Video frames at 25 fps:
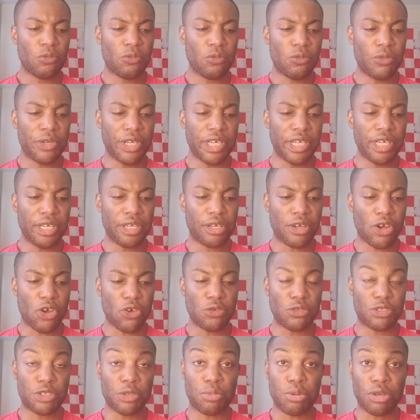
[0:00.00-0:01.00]
we
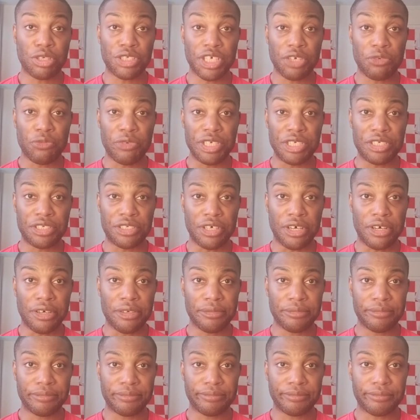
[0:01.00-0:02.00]
go to Project Restart.